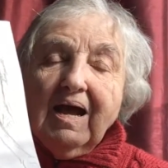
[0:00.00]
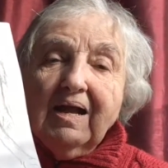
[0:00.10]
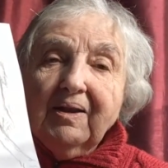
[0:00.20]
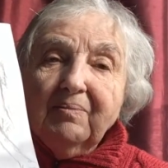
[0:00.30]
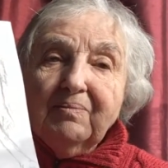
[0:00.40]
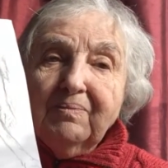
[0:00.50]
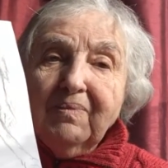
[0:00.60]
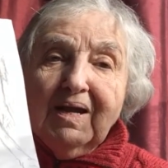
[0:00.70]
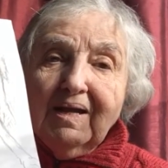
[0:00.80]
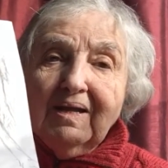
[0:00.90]
And
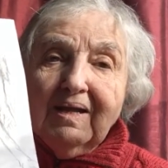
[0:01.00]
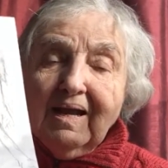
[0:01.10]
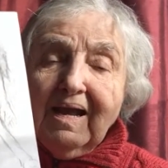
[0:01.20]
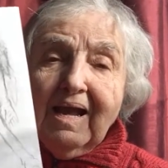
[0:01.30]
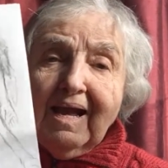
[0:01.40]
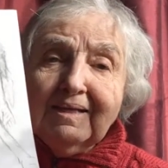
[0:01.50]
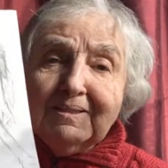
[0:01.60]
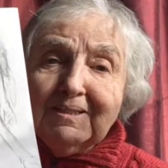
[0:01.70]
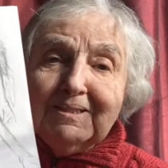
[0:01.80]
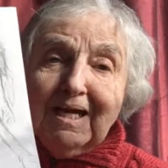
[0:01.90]
my
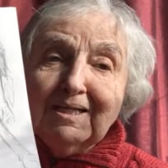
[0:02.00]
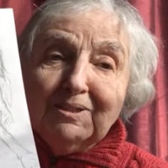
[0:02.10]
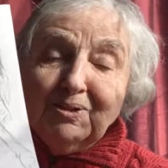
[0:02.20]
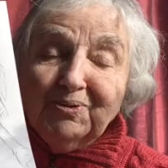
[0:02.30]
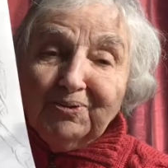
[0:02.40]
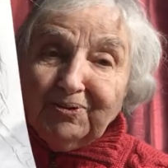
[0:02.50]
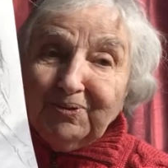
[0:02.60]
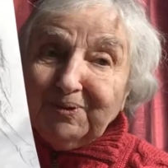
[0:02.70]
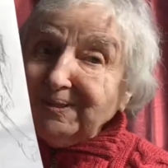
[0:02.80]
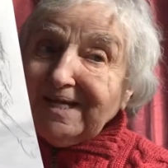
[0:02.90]
exercise
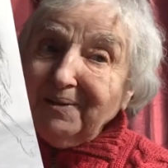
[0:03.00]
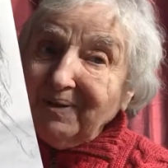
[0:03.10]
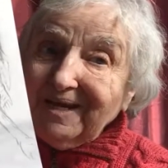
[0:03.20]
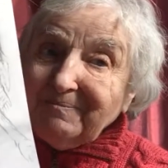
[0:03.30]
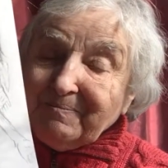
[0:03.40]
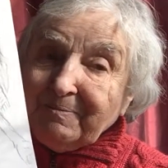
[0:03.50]
guru, Sammy,